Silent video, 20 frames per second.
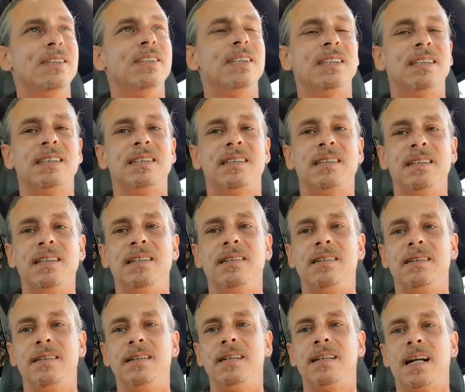you just,
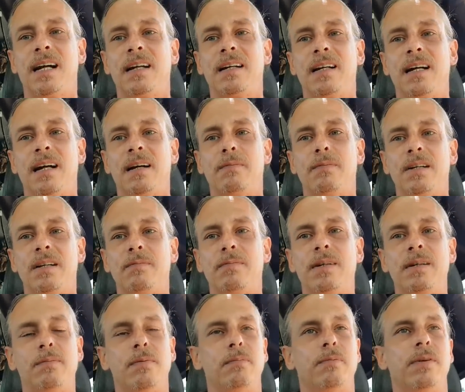you, you kind of got to be a
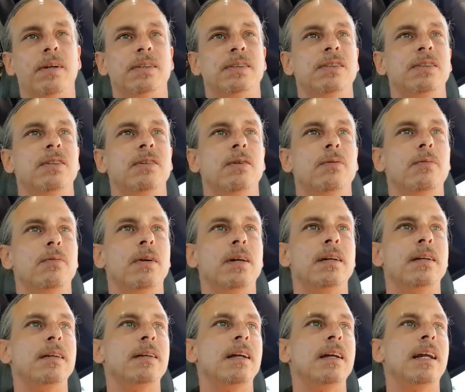people person. You
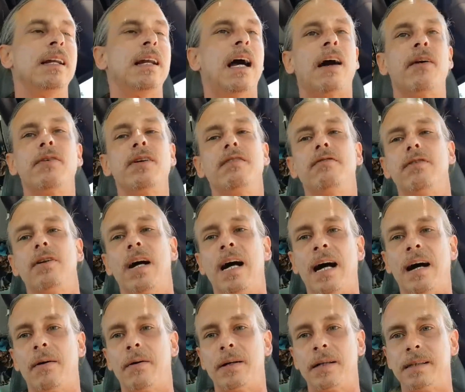don't, and I don't even
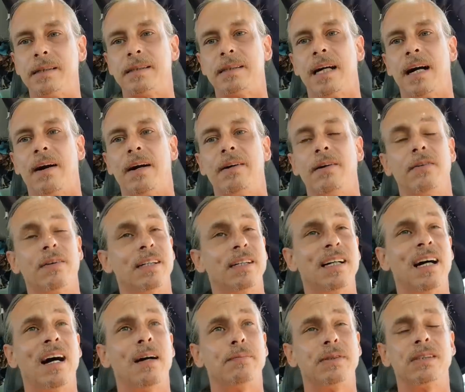know how it is now. I know
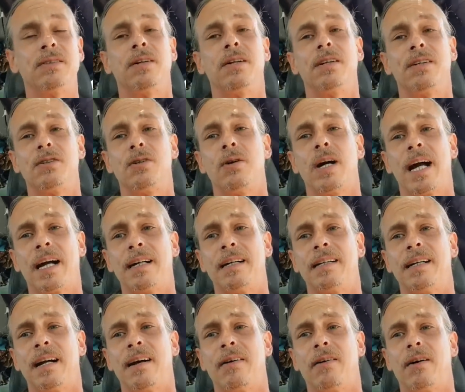the cops started
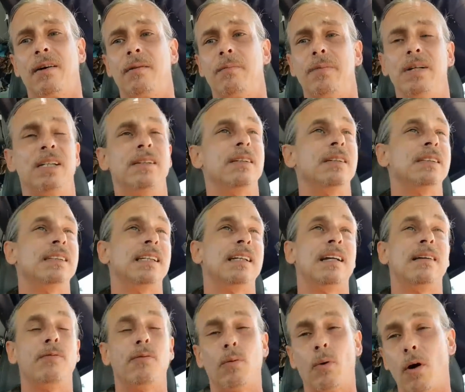cracking down on them because
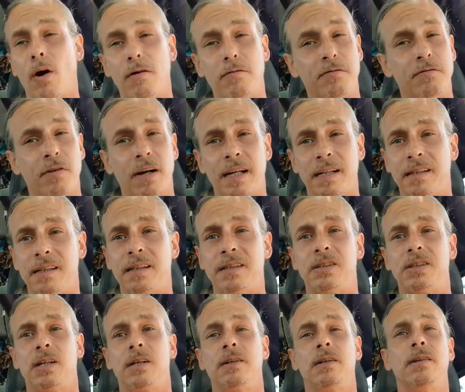they were all fighting
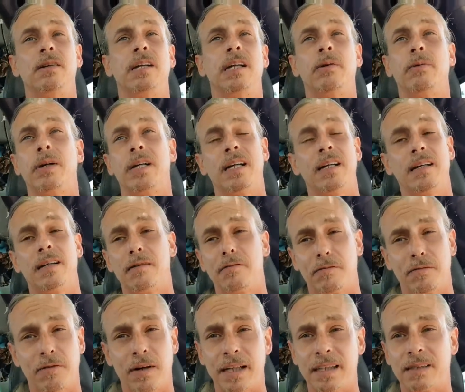each other. They were getting
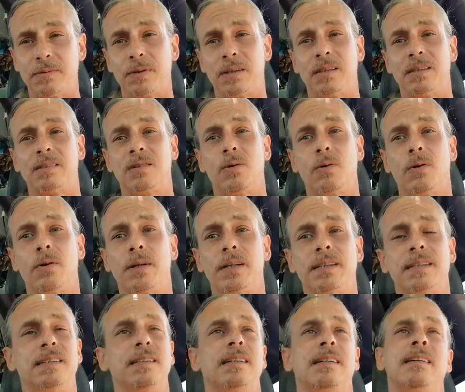in fights with the
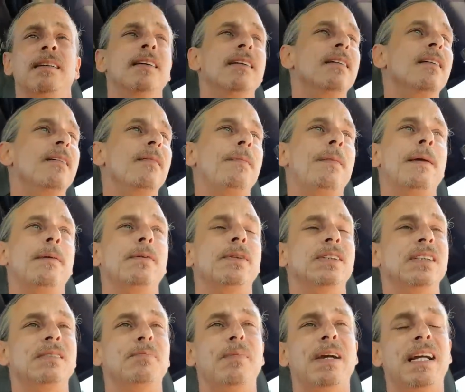tourists and they
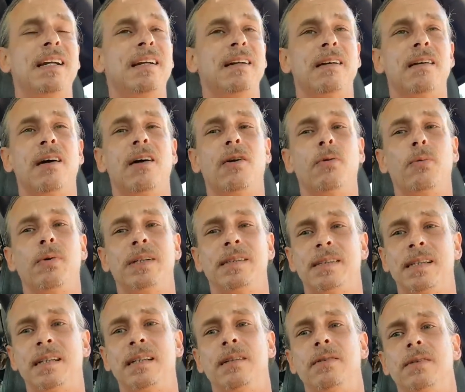were just making a, a
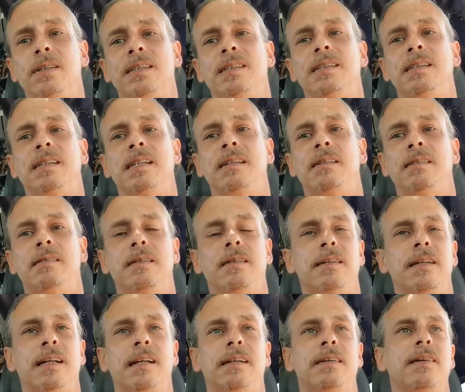ridiculous
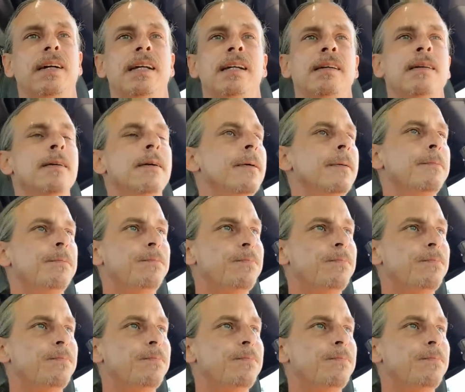scene that, like,